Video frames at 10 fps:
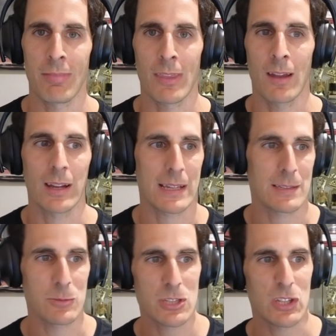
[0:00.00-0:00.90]
Okay, so
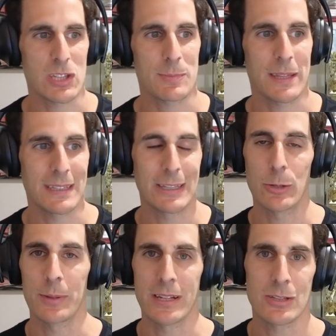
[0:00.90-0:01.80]
I'm just going to spend a little
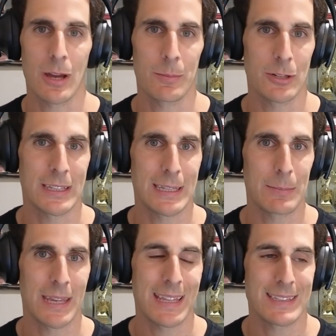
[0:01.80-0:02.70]
bit of time on
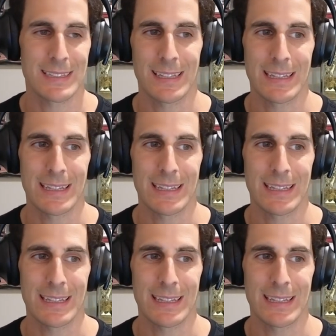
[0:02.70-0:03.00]
Kimi Antonelli.